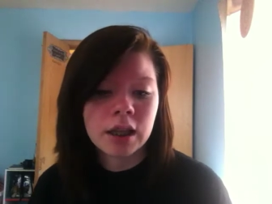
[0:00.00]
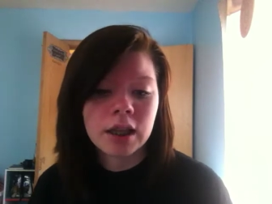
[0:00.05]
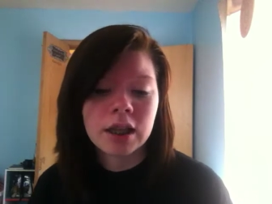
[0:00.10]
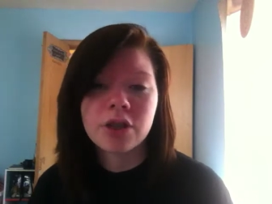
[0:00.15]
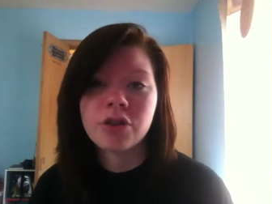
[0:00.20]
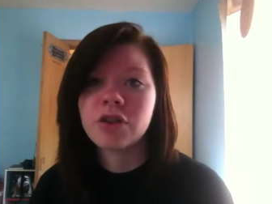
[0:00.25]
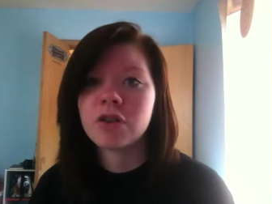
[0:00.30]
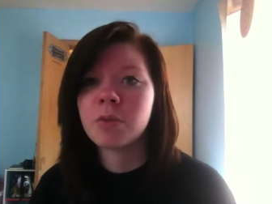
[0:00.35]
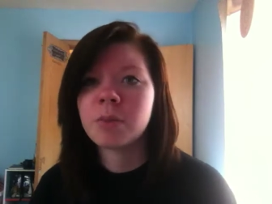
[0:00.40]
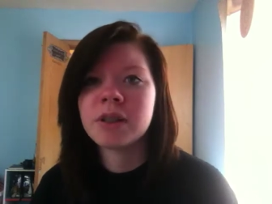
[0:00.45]

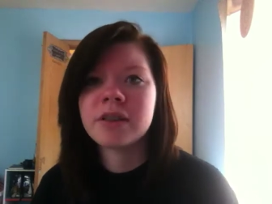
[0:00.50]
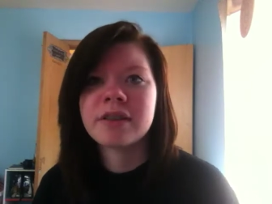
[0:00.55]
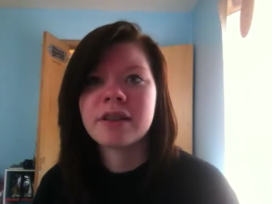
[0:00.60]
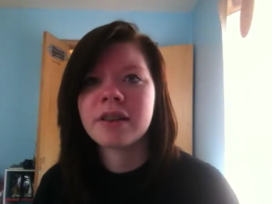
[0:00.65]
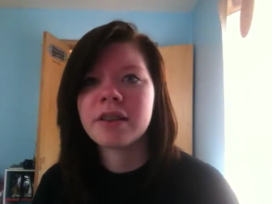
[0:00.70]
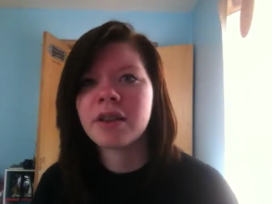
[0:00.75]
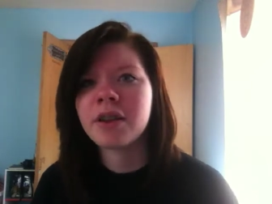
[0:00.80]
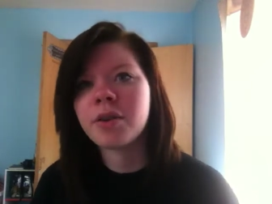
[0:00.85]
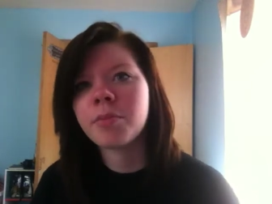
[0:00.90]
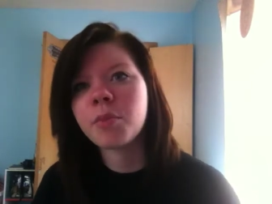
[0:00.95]
It just means
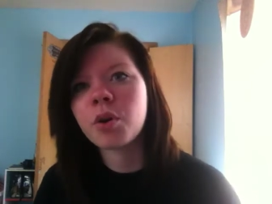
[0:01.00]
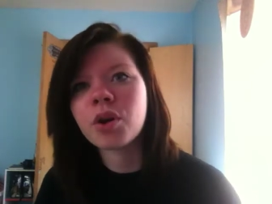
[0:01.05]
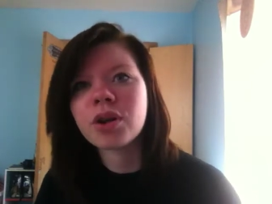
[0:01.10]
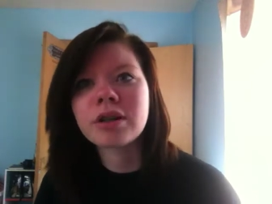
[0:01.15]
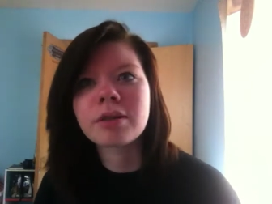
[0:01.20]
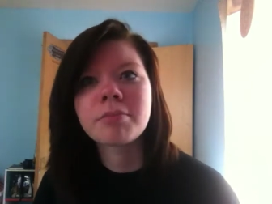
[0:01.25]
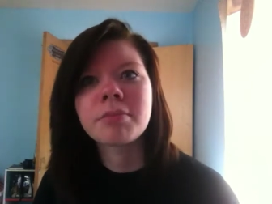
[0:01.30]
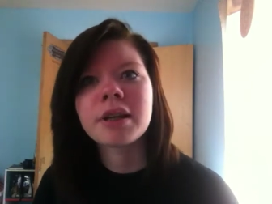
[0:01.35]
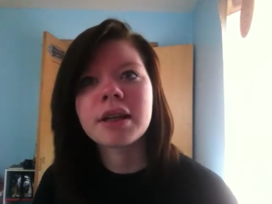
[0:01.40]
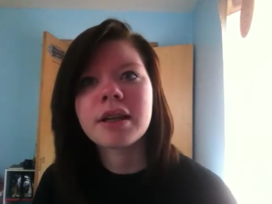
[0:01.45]
that they're more
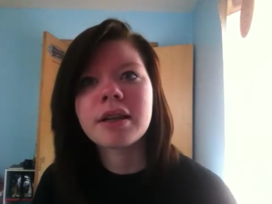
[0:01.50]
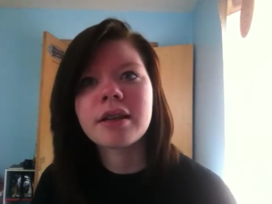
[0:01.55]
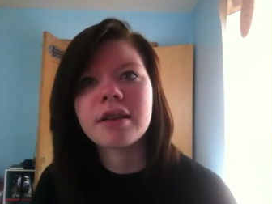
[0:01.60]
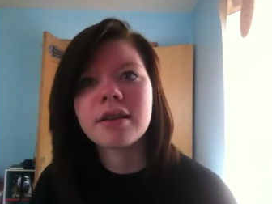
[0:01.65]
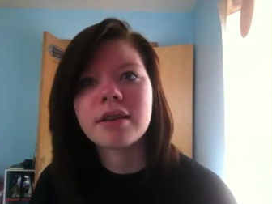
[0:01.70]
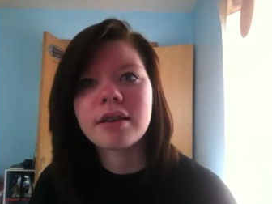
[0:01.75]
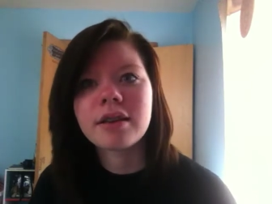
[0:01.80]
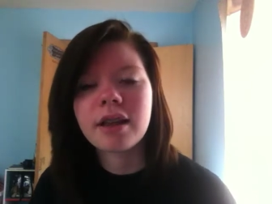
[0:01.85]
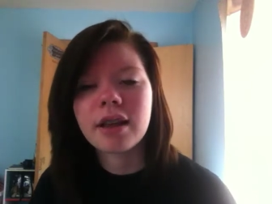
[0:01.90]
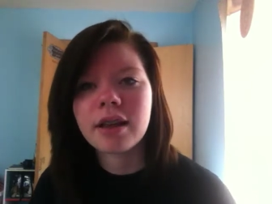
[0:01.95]

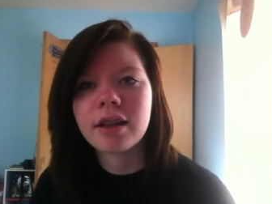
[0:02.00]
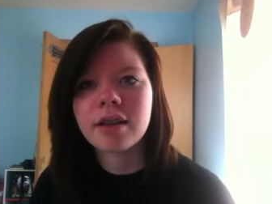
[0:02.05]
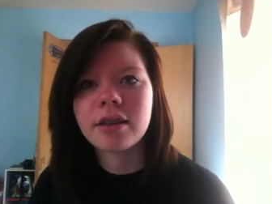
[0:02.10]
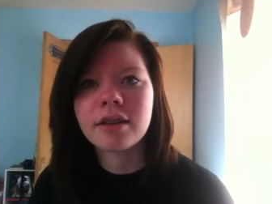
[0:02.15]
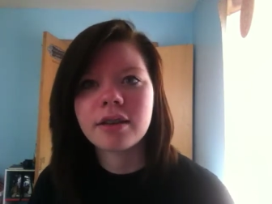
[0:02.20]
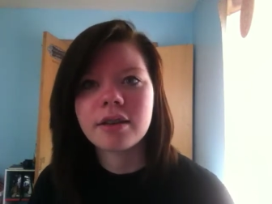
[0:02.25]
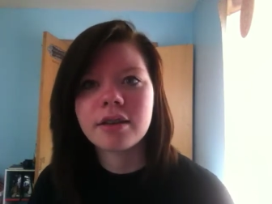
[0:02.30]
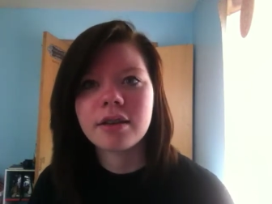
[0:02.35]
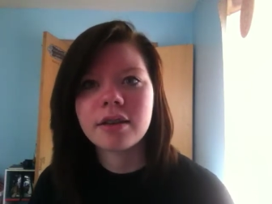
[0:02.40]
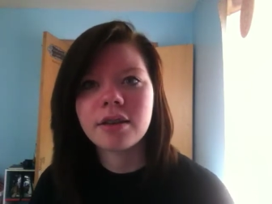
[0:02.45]
committed
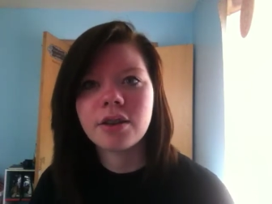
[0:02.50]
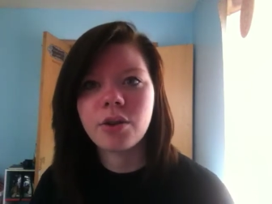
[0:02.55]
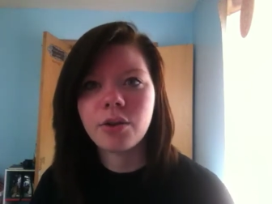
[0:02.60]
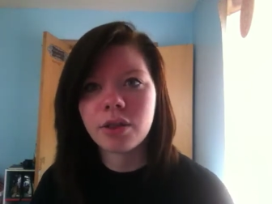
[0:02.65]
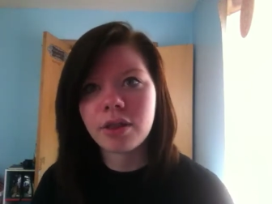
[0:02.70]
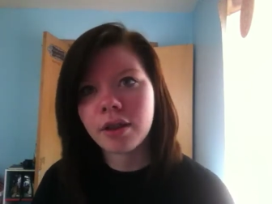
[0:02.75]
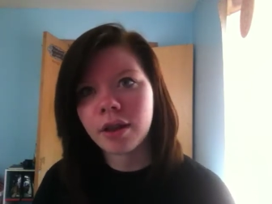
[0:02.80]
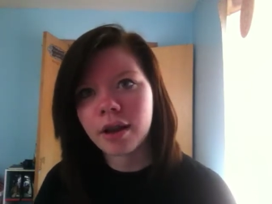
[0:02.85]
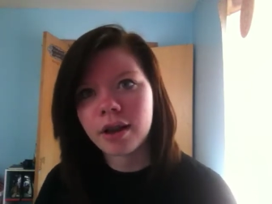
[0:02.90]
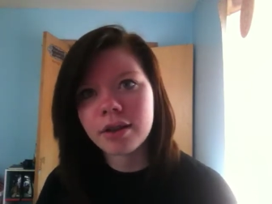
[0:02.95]
than you
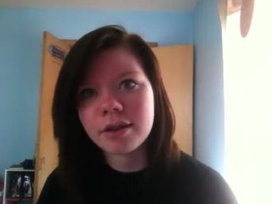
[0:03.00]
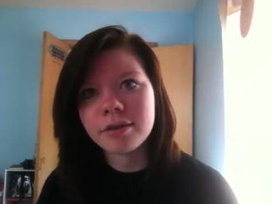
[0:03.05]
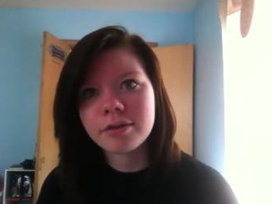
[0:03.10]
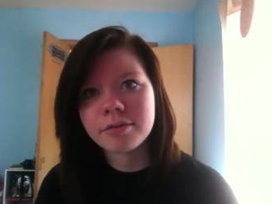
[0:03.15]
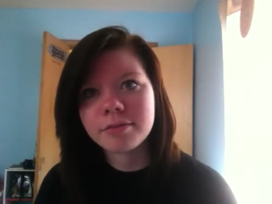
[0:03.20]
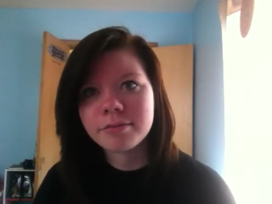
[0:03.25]
thought.